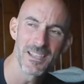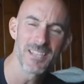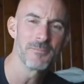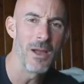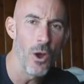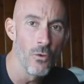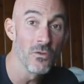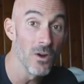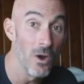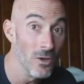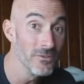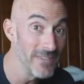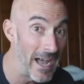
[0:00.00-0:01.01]
like my
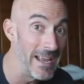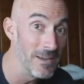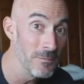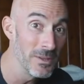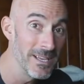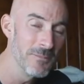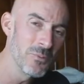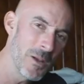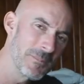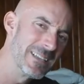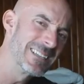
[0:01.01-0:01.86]
overall diet plan probably